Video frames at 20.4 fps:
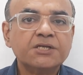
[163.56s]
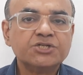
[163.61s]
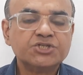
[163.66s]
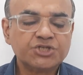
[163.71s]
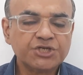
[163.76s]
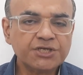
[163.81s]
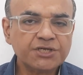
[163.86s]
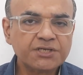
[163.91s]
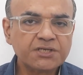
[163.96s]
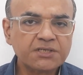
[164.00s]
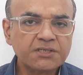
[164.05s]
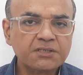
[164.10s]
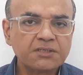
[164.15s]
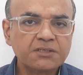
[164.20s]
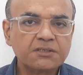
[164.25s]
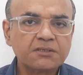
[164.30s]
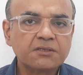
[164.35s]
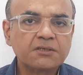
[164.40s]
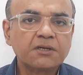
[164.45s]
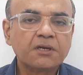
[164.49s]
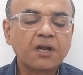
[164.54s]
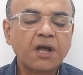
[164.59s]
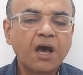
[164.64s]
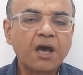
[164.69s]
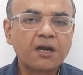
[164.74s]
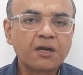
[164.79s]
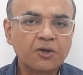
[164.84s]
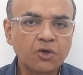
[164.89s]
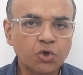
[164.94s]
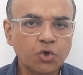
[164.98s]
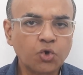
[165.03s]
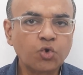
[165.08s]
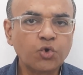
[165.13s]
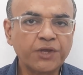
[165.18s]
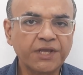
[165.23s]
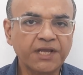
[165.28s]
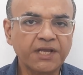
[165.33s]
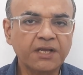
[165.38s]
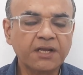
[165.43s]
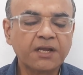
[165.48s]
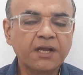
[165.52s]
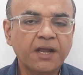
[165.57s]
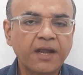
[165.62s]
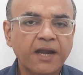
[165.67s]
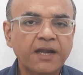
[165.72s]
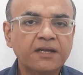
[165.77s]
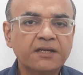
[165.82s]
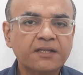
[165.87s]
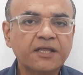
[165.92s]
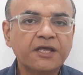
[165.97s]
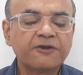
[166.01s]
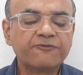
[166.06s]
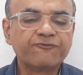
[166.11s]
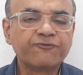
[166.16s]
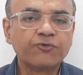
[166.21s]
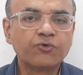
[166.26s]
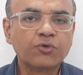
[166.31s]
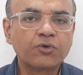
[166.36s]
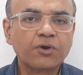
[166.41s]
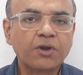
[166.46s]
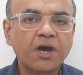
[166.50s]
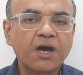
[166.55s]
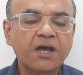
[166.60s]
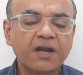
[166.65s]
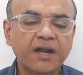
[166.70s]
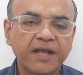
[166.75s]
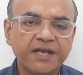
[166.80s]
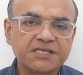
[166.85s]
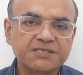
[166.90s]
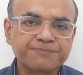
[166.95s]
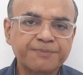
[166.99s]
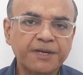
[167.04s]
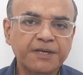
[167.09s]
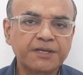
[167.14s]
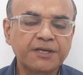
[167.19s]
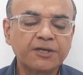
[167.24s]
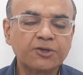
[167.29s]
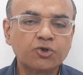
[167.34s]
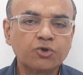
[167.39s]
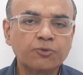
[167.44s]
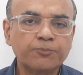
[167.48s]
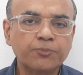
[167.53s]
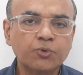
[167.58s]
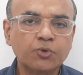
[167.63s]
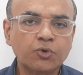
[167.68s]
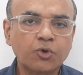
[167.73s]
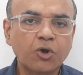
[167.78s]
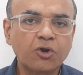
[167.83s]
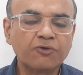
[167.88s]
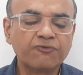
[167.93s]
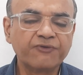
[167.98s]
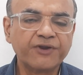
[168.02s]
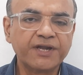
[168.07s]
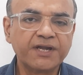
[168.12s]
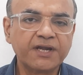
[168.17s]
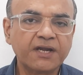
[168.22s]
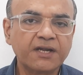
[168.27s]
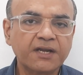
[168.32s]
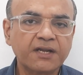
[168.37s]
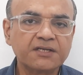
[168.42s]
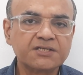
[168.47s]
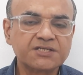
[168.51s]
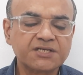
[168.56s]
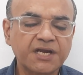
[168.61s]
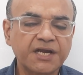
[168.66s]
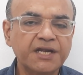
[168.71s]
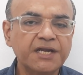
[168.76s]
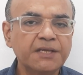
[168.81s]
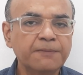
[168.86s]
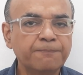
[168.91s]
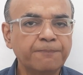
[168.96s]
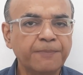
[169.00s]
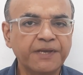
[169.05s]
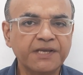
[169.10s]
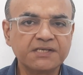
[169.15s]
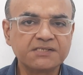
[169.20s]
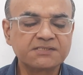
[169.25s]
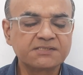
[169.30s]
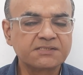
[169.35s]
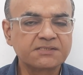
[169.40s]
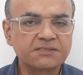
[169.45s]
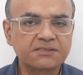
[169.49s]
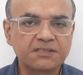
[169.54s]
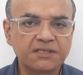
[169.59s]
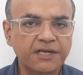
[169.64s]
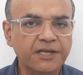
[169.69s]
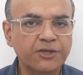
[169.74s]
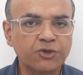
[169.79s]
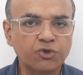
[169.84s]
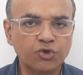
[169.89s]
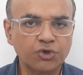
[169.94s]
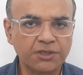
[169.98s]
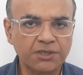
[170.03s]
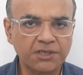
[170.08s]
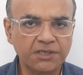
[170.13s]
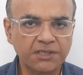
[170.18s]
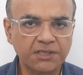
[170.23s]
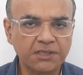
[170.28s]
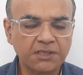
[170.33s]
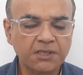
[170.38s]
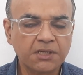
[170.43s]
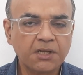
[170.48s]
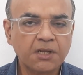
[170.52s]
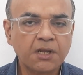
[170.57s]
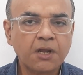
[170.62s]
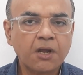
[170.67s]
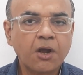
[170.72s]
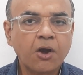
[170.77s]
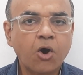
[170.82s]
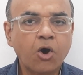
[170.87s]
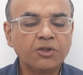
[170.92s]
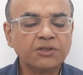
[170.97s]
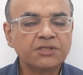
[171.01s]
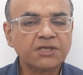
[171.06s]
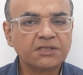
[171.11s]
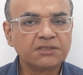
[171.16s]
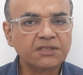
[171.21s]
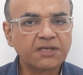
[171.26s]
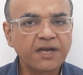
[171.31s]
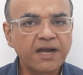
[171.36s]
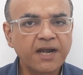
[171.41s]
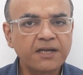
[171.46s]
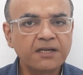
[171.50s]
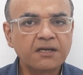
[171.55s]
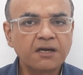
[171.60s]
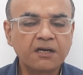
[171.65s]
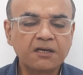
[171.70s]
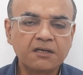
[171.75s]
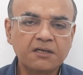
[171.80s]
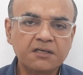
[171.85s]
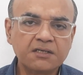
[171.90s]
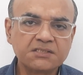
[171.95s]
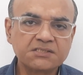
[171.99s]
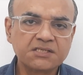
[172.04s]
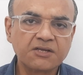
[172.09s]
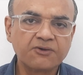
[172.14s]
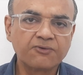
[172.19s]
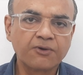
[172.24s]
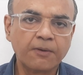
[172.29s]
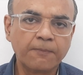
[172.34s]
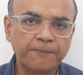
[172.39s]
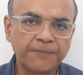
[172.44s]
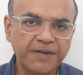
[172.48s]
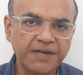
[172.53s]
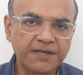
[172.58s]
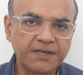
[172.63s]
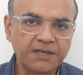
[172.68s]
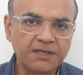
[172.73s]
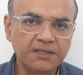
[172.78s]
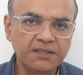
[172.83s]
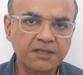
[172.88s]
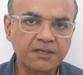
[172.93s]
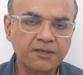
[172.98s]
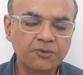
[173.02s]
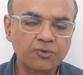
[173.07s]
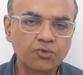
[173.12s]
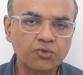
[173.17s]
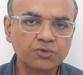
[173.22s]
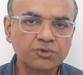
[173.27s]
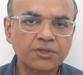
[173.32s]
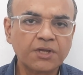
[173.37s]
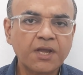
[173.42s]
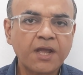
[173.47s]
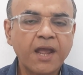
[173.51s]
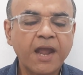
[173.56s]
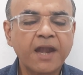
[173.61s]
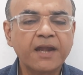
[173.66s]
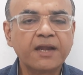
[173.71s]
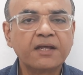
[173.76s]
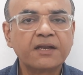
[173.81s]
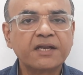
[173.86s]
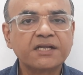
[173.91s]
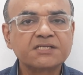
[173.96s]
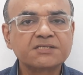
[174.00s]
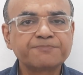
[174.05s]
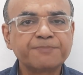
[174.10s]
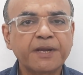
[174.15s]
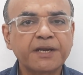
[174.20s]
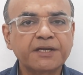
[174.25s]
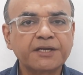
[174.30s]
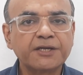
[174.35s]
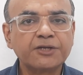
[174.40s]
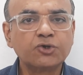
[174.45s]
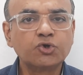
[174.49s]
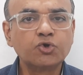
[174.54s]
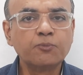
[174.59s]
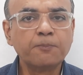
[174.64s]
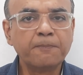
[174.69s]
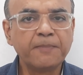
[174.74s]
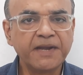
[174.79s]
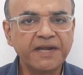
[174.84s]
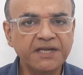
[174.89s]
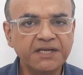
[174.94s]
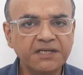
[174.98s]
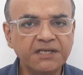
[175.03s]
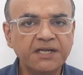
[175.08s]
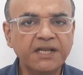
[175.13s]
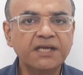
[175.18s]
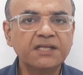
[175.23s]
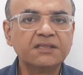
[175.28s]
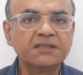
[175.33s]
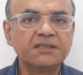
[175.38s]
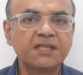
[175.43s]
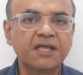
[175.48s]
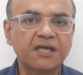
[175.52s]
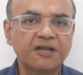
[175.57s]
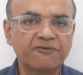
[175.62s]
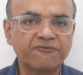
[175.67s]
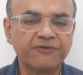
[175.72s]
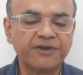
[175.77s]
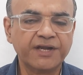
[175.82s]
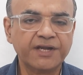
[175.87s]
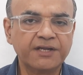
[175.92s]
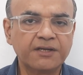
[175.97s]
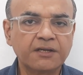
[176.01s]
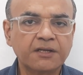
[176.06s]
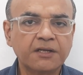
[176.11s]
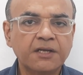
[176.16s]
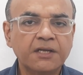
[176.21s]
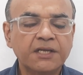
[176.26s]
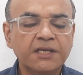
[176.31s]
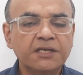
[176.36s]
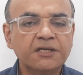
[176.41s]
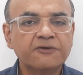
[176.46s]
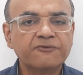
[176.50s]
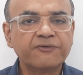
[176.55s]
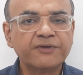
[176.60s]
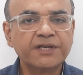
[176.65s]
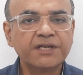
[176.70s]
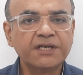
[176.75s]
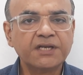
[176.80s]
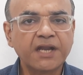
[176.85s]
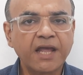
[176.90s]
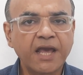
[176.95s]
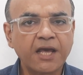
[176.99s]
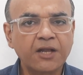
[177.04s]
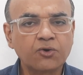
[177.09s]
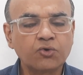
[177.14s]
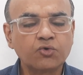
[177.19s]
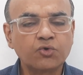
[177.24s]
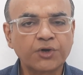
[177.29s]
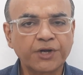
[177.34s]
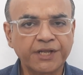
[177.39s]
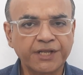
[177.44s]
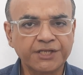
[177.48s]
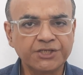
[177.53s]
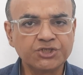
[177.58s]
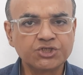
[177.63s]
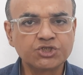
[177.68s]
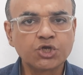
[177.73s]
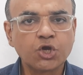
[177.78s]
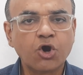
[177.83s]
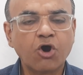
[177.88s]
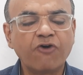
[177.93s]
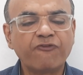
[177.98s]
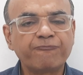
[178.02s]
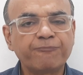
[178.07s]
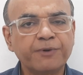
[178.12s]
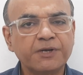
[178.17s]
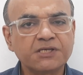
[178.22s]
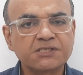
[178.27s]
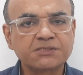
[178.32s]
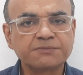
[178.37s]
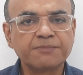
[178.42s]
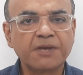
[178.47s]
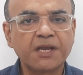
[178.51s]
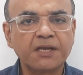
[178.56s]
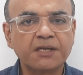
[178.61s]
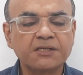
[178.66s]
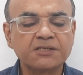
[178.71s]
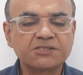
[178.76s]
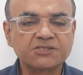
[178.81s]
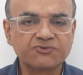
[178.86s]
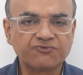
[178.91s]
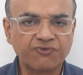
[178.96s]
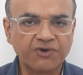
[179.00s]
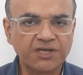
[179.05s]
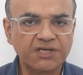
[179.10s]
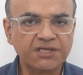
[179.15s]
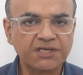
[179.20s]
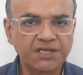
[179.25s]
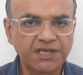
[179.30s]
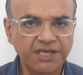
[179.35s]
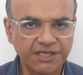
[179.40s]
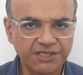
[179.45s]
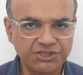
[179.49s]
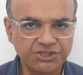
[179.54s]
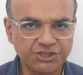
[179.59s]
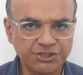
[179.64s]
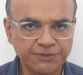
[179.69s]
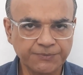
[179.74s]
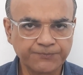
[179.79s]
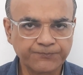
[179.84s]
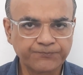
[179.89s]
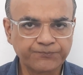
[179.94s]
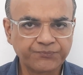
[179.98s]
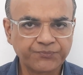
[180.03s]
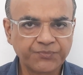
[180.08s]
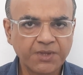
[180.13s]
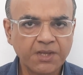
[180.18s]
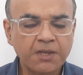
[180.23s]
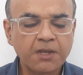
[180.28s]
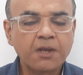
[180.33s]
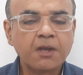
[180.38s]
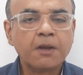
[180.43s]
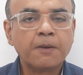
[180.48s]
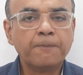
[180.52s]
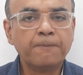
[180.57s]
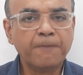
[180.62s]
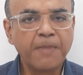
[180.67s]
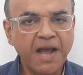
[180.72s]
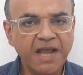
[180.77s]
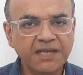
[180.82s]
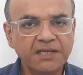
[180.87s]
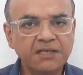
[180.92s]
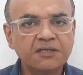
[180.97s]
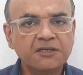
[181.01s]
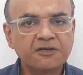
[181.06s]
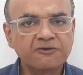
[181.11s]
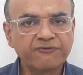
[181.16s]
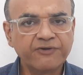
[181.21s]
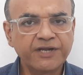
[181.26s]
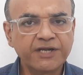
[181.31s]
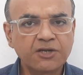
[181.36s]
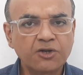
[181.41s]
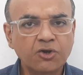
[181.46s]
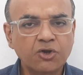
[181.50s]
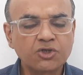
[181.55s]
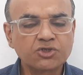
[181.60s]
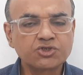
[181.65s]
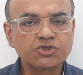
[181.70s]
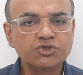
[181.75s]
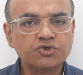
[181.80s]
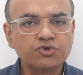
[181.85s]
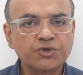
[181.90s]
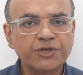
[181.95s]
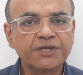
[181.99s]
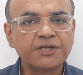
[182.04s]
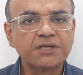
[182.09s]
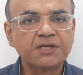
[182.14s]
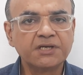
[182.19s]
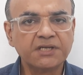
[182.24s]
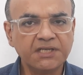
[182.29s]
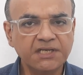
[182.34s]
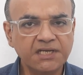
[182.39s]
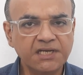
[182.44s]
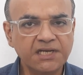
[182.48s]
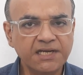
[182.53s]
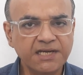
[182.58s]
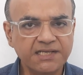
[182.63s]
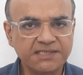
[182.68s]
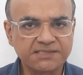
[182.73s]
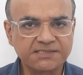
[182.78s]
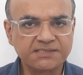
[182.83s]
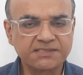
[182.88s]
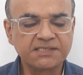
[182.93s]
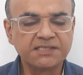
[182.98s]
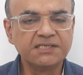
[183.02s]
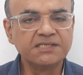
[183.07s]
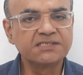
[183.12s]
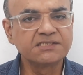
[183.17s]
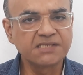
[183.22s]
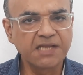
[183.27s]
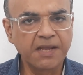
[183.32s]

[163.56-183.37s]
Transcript: Children are growing and therefore are expected to put on weight at a steady pace regularly. On the other hand, adults have completed their growth and are expected to maintain their weight in a very narrow range of plus minus 1 kg. Minor weight loss during the illness is